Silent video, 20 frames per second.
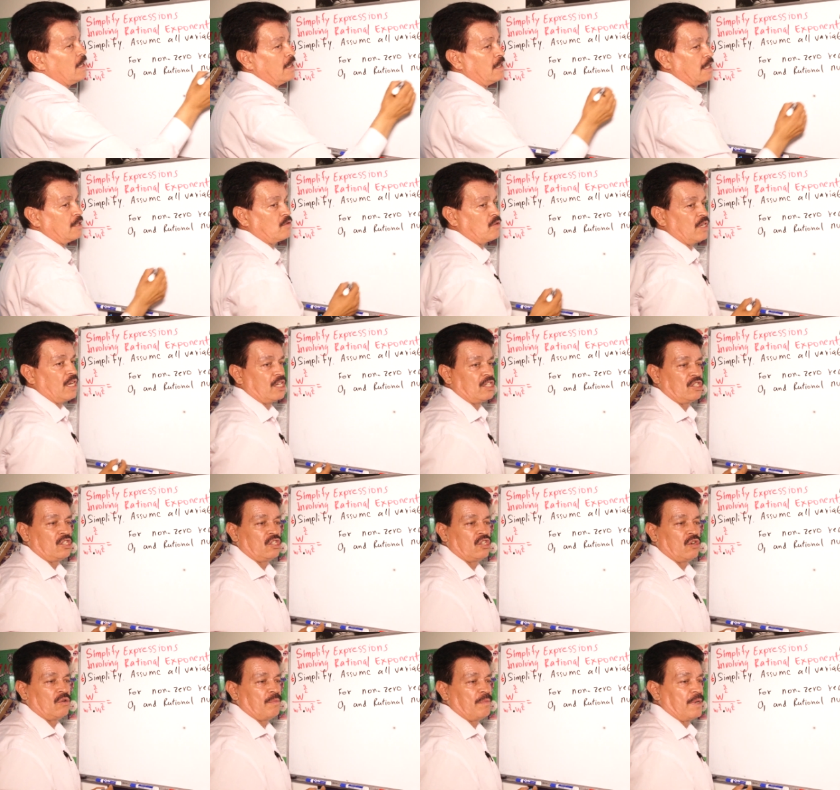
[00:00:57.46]
rational
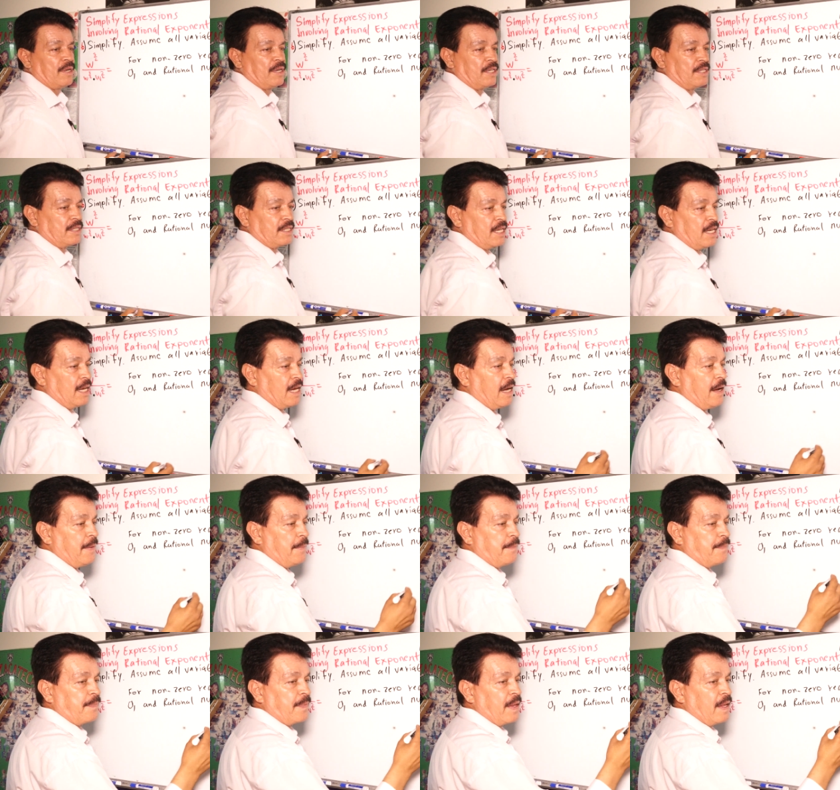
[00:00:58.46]
numbers
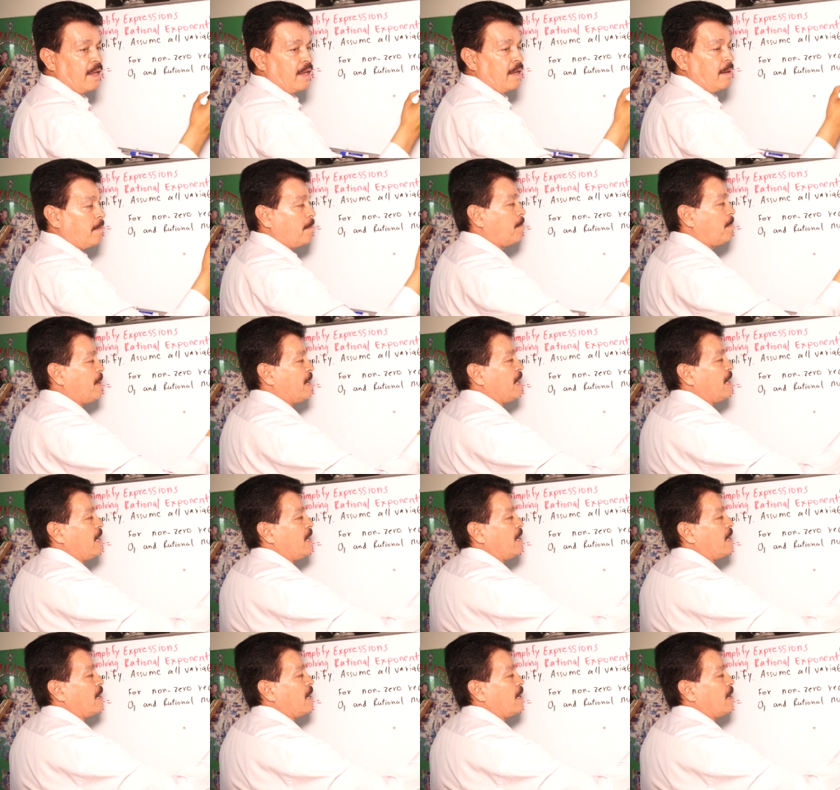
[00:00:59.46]
um,
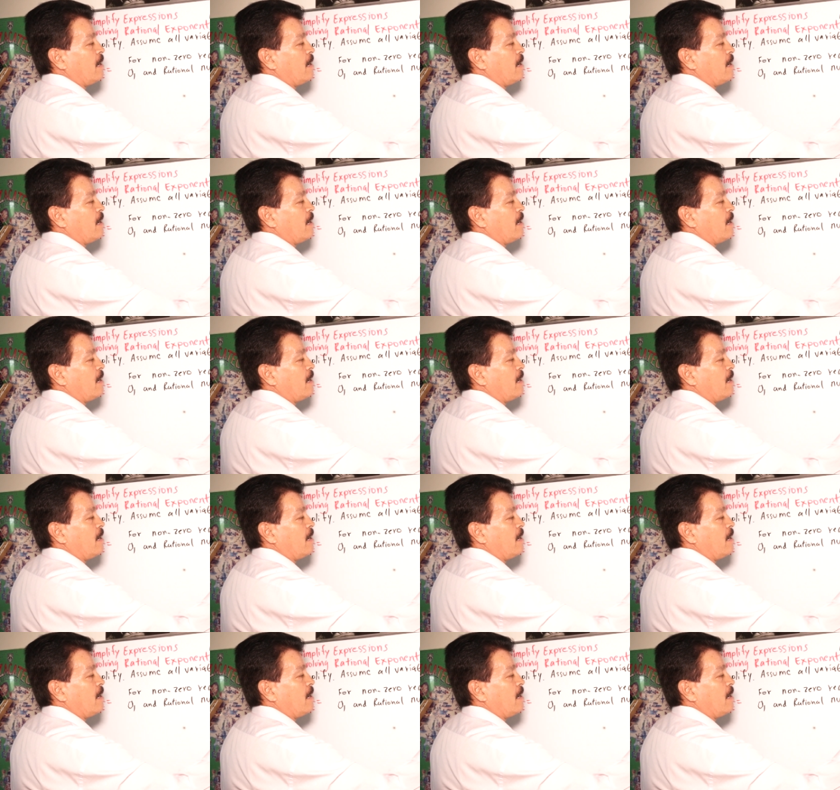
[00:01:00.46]
P,